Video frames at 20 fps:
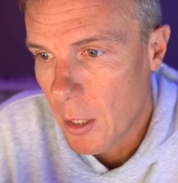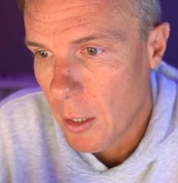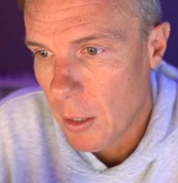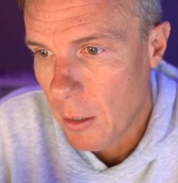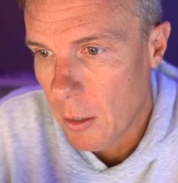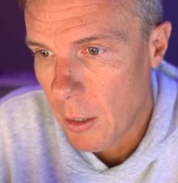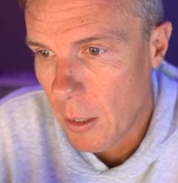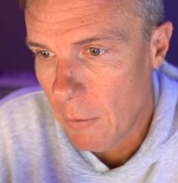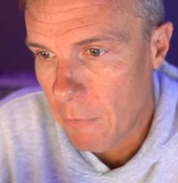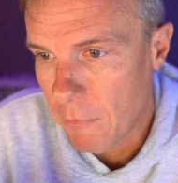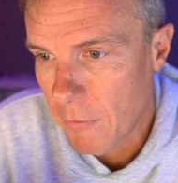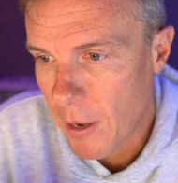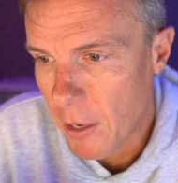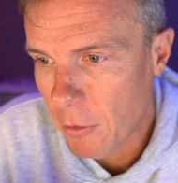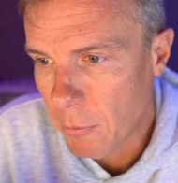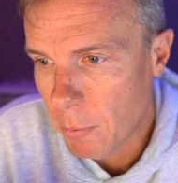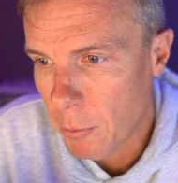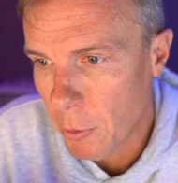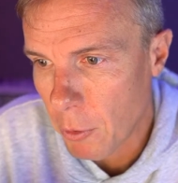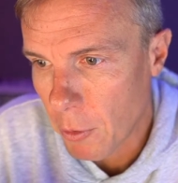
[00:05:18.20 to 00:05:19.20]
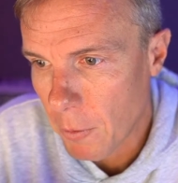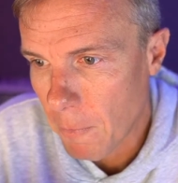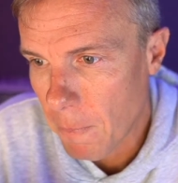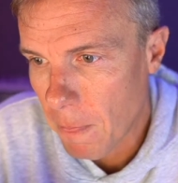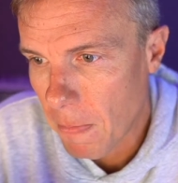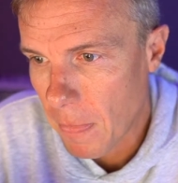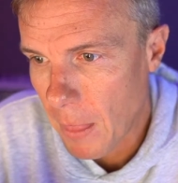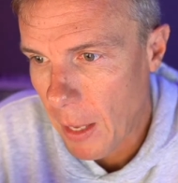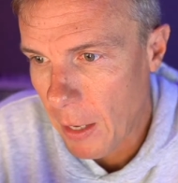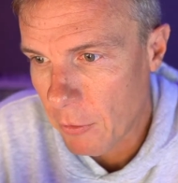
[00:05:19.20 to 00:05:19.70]
Now, Facebook
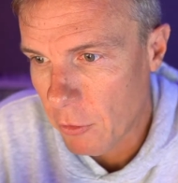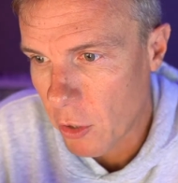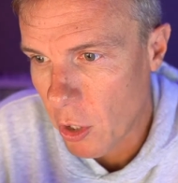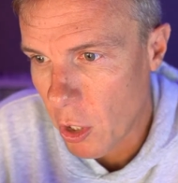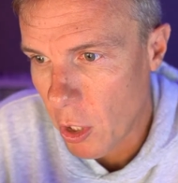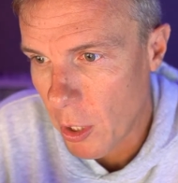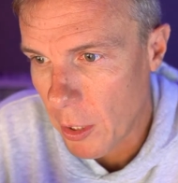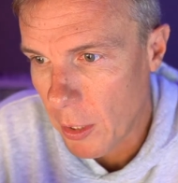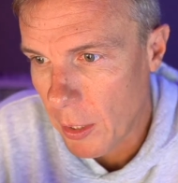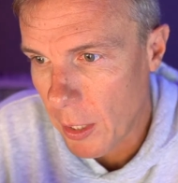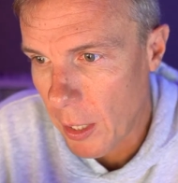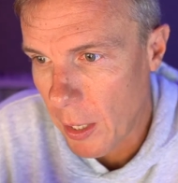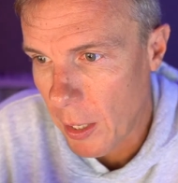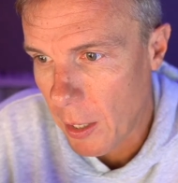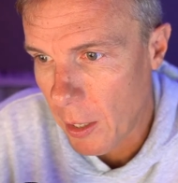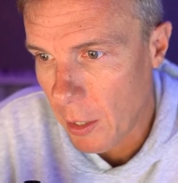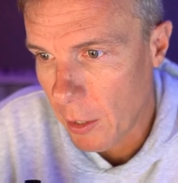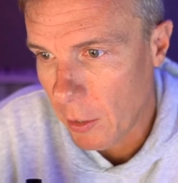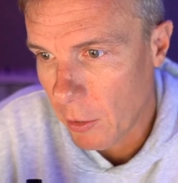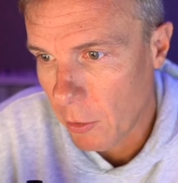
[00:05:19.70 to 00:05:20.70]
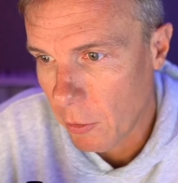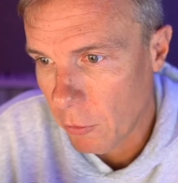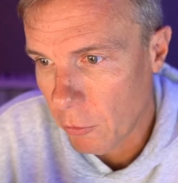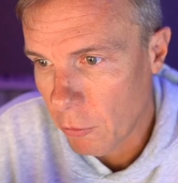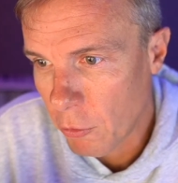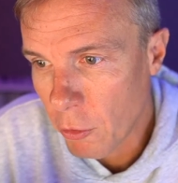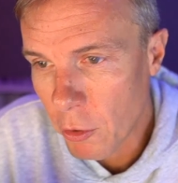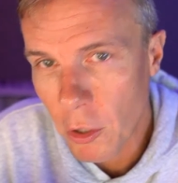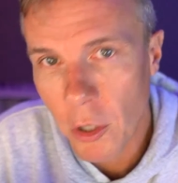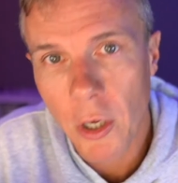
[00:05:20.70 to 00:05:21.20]
has gone,
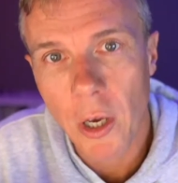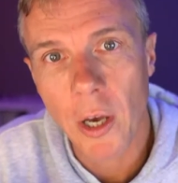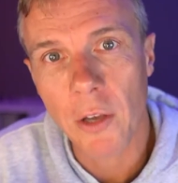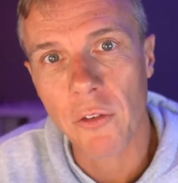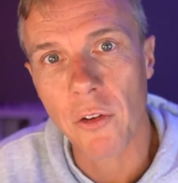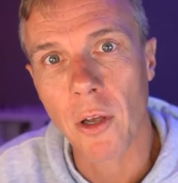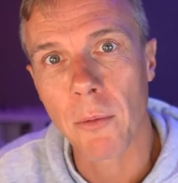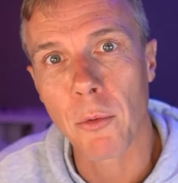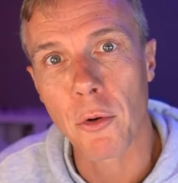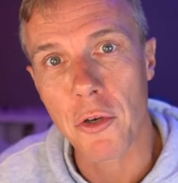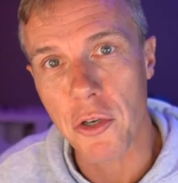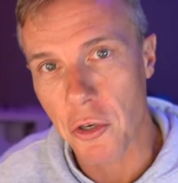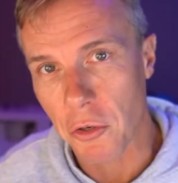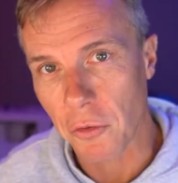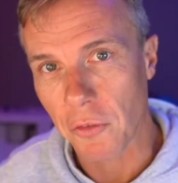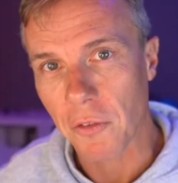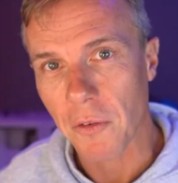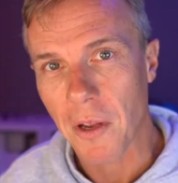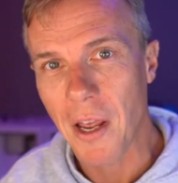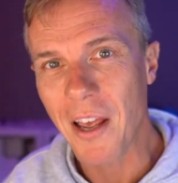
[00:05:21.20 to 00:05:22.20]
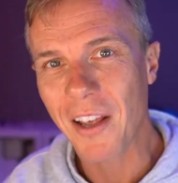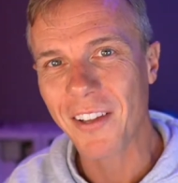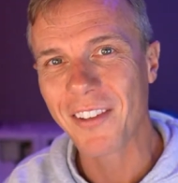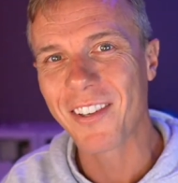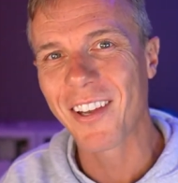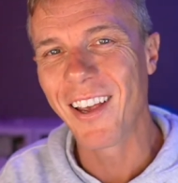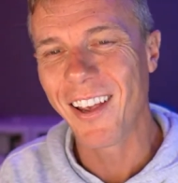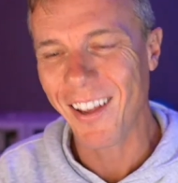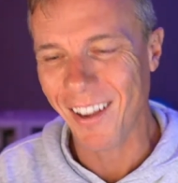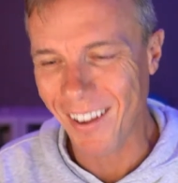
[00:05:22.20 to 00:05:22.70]
screw you guys, no more news.
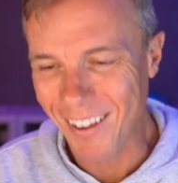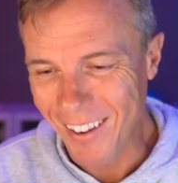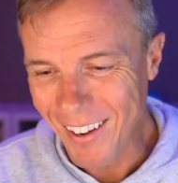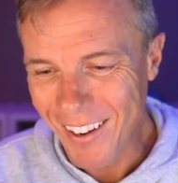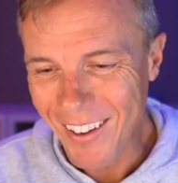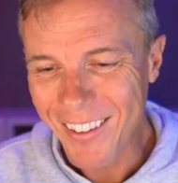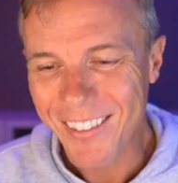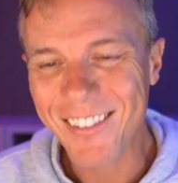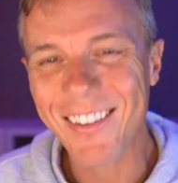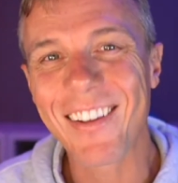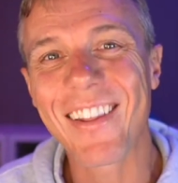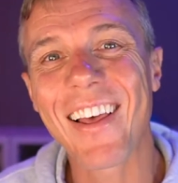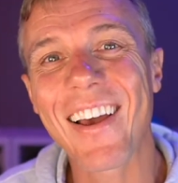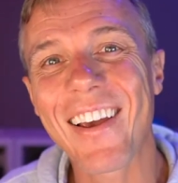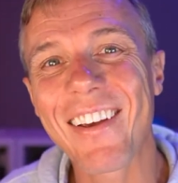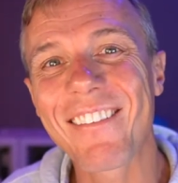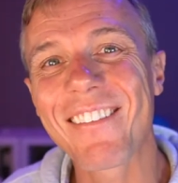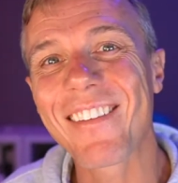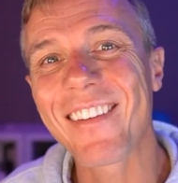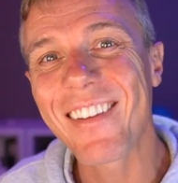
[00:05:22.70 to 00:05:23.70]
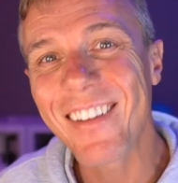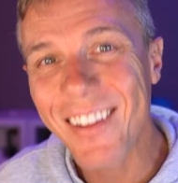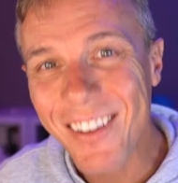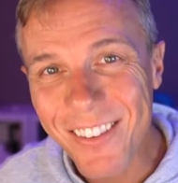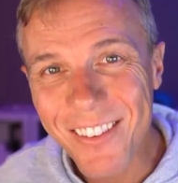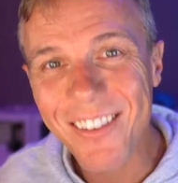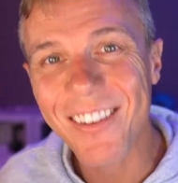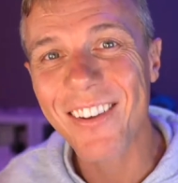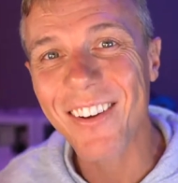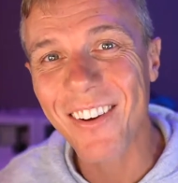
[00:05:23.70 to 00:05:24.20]
So they have
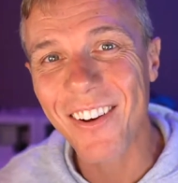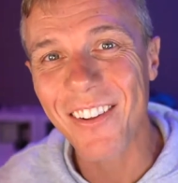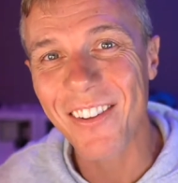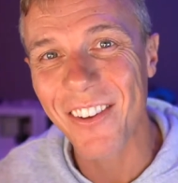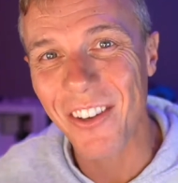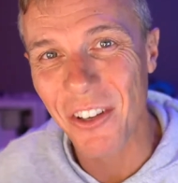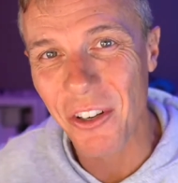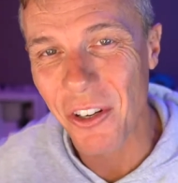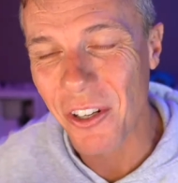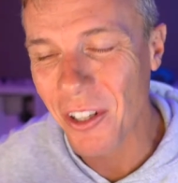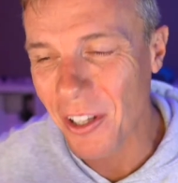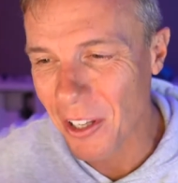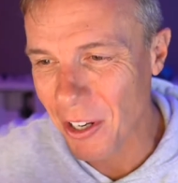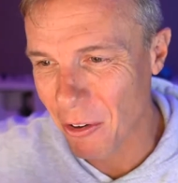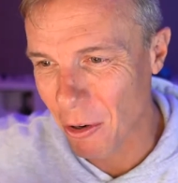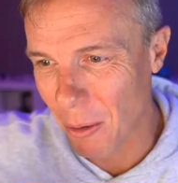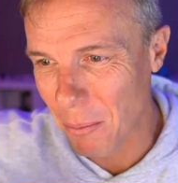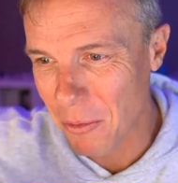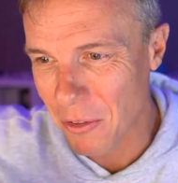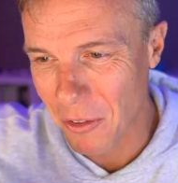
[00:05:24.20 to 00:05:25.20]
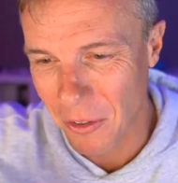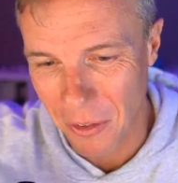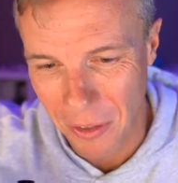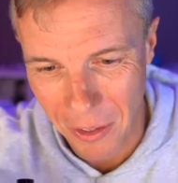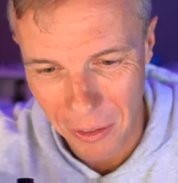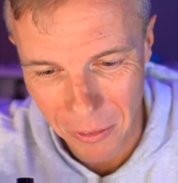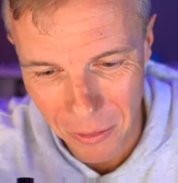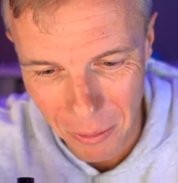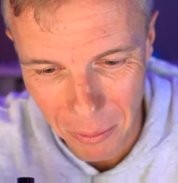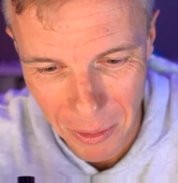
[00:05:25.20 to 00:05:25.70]
literally gone the nuclear option on
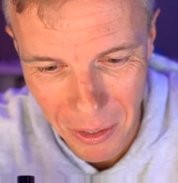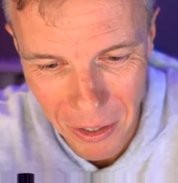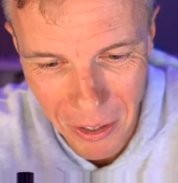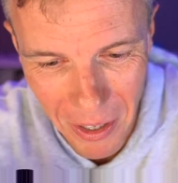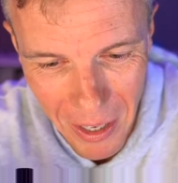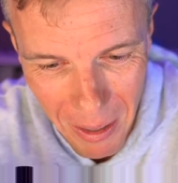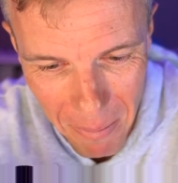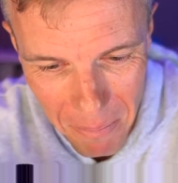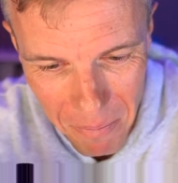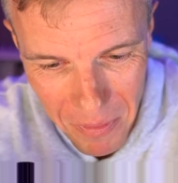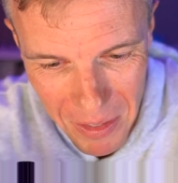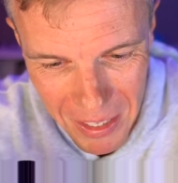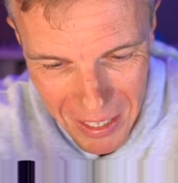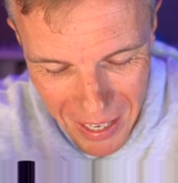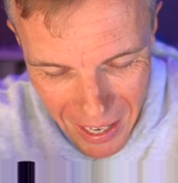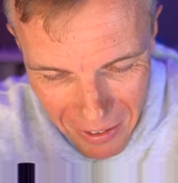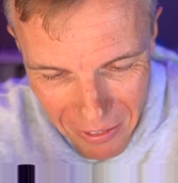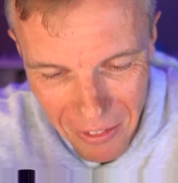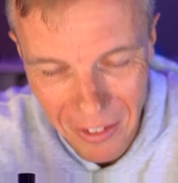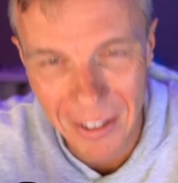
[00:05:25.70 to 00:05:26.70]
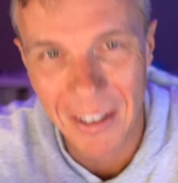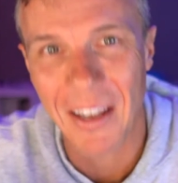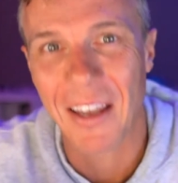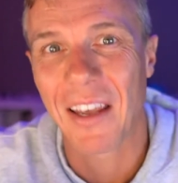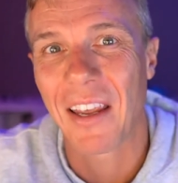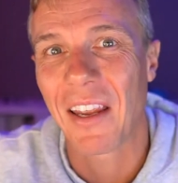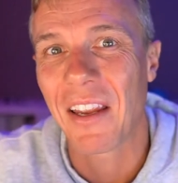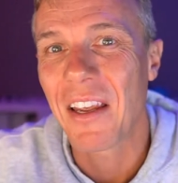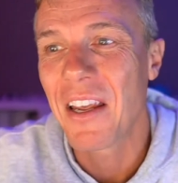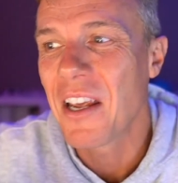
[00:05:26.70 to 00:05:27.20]
this. And we got up
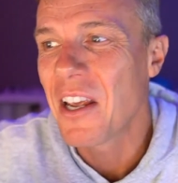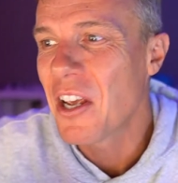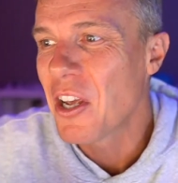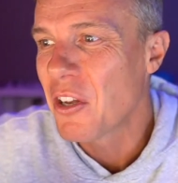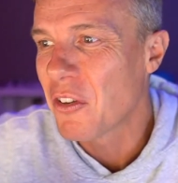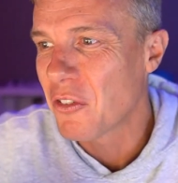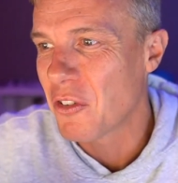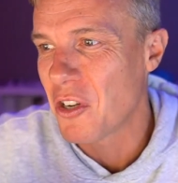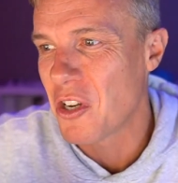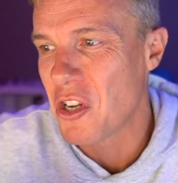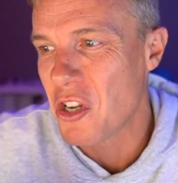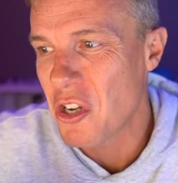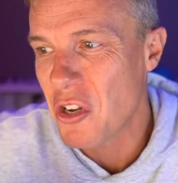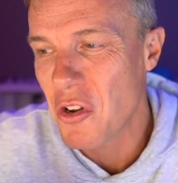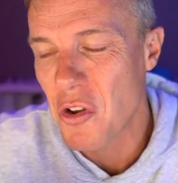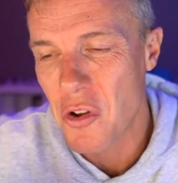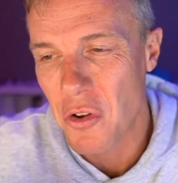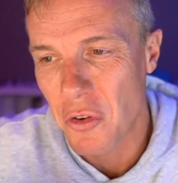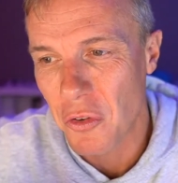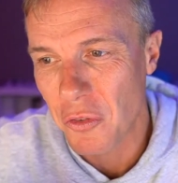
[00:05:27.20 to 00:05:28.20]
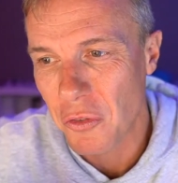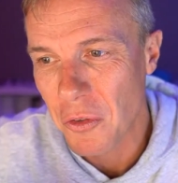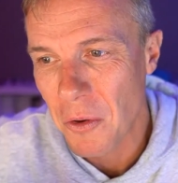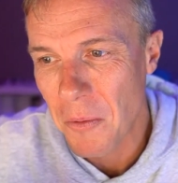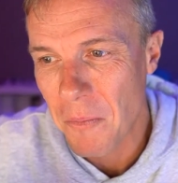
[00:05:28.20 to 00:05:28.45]
yesterday to news